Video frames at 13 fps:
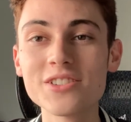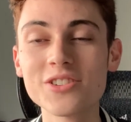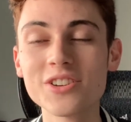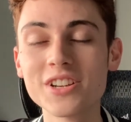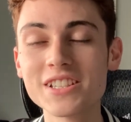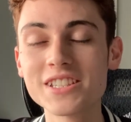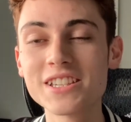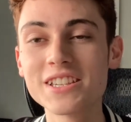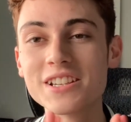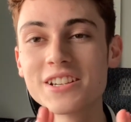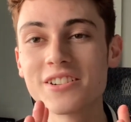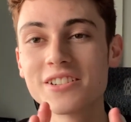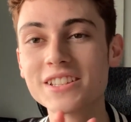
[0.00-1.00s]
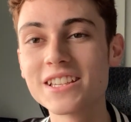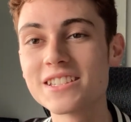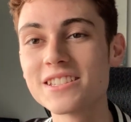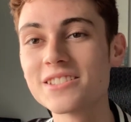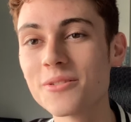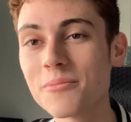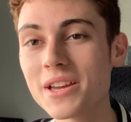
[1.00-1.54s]
you're going to see here, this is
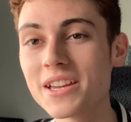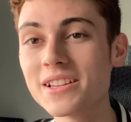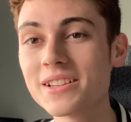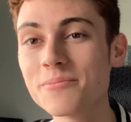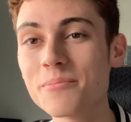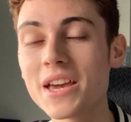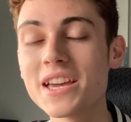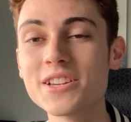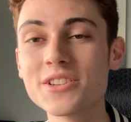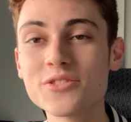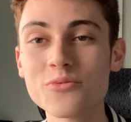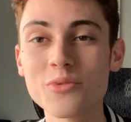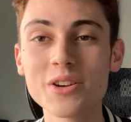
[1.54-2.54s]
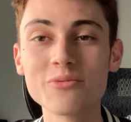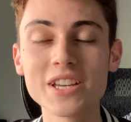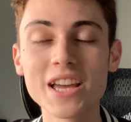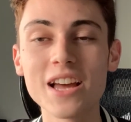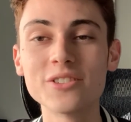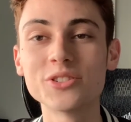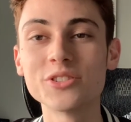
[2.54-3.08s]
the main page when we
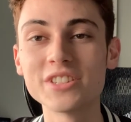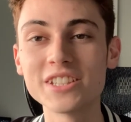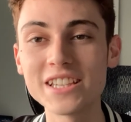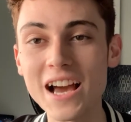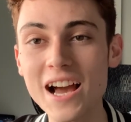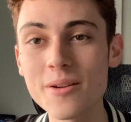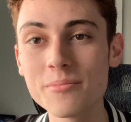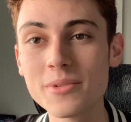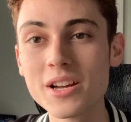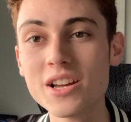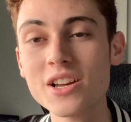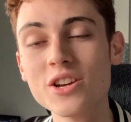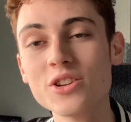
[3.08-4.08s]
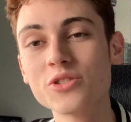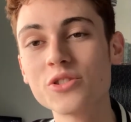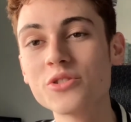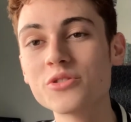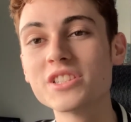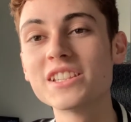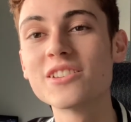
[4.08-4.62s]
enter the app. So
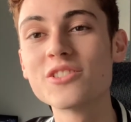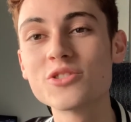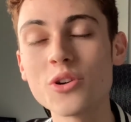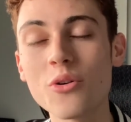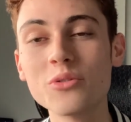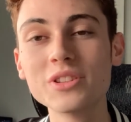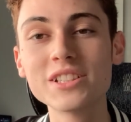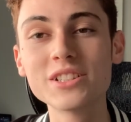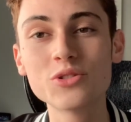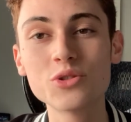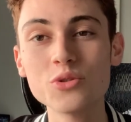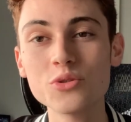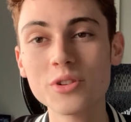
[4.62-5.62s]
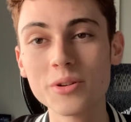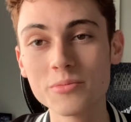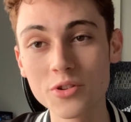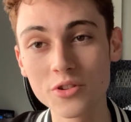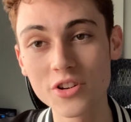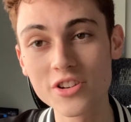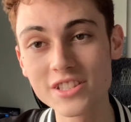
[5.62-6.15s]
you'll see there's only two
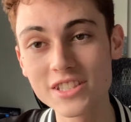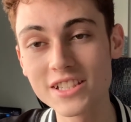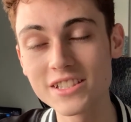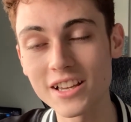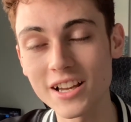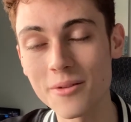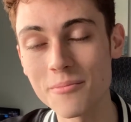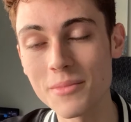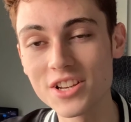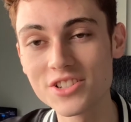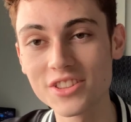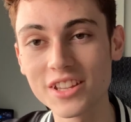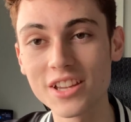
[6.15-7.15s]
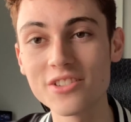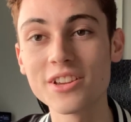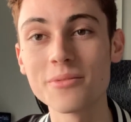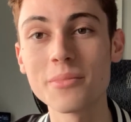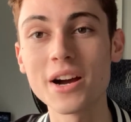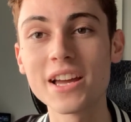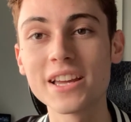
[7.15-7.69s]
cryptocurrencies, like I mentioned, that you can
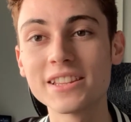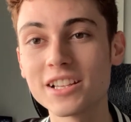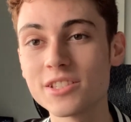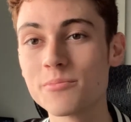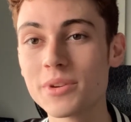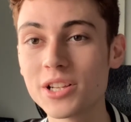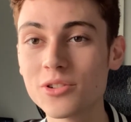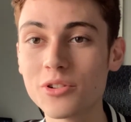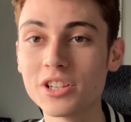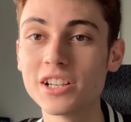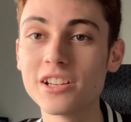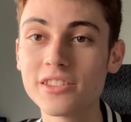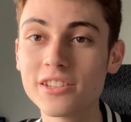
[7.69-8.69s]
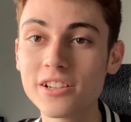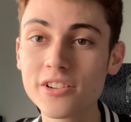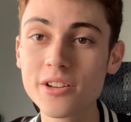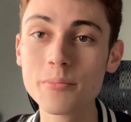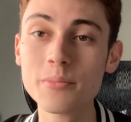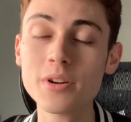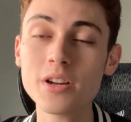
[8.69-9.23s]
buy, and that's Bitcoin and Ethereum.